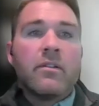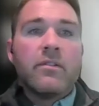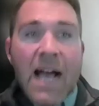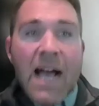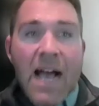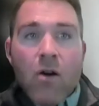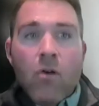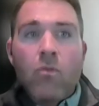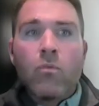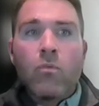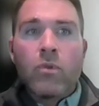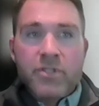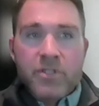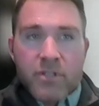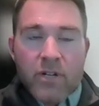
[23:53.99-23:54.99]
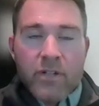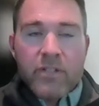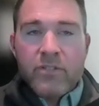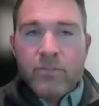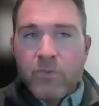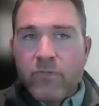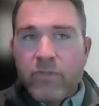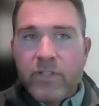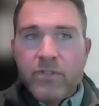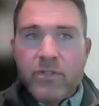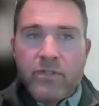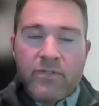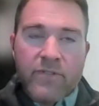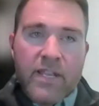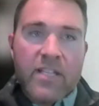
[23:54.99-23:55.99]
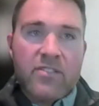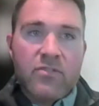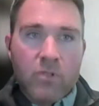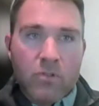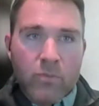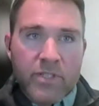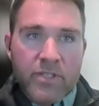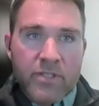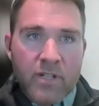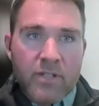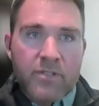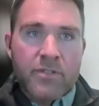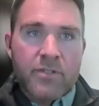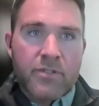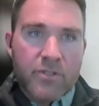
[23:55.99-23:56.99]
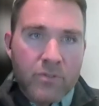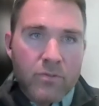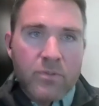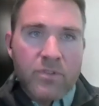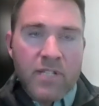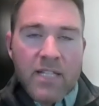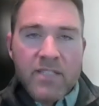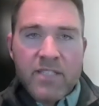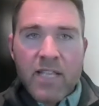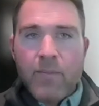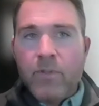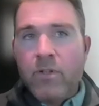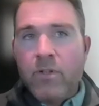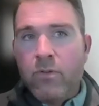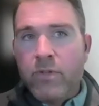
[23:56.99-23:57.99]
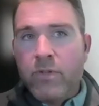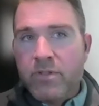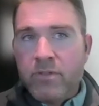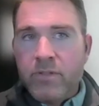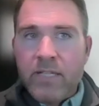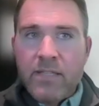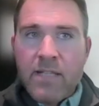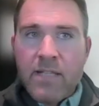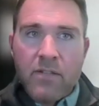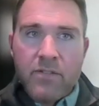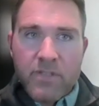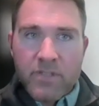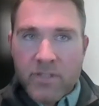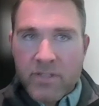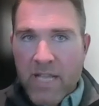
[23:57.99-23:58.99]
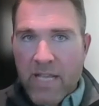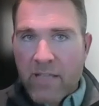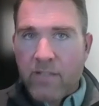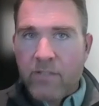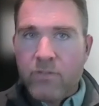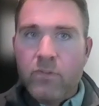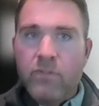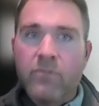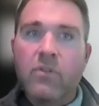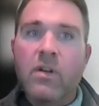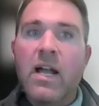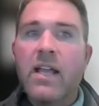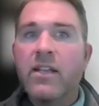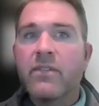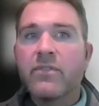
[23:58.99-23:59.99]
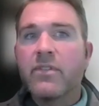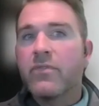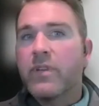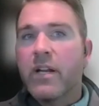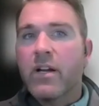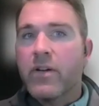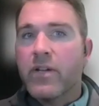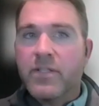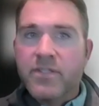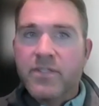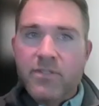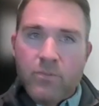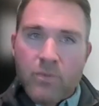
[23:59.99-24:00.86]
Now we're starting to move into the phase where we start to use that same co-crystal technology to take it into a variety of different areas,